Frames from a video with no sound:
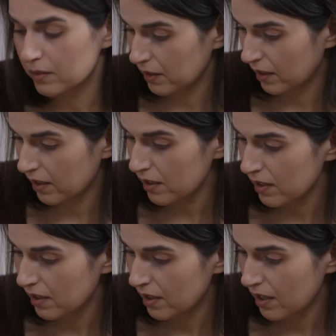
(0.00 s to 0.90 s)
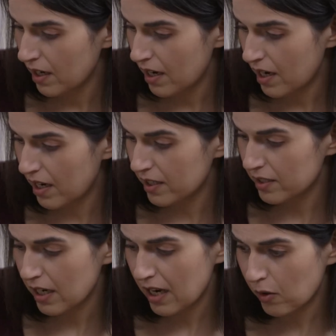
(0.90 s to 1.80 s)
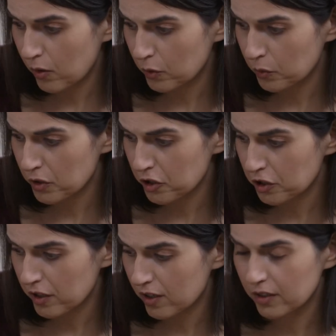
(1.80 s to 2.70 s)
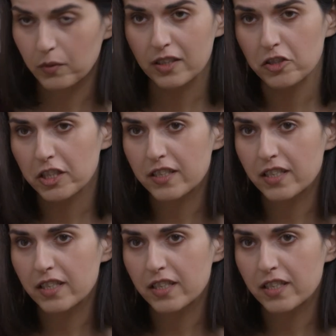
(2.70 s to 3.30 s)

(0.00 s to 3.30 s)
Okay. And how old was Charlotte when she